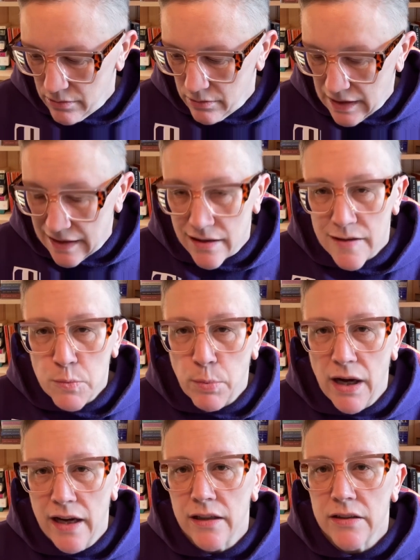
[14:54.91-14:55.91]
get this
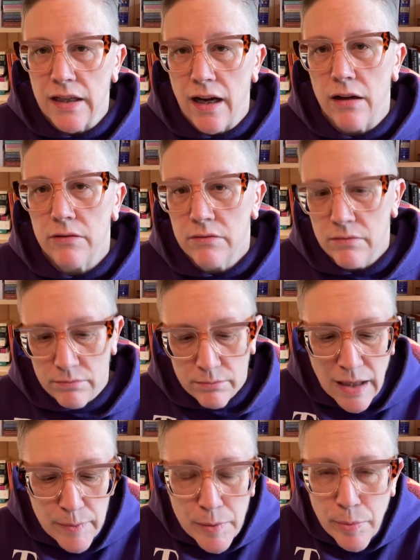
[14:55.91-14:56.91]
pile down,
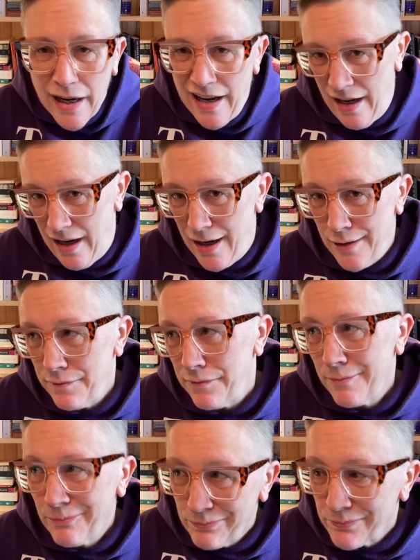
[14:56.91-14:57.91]
maybe by half.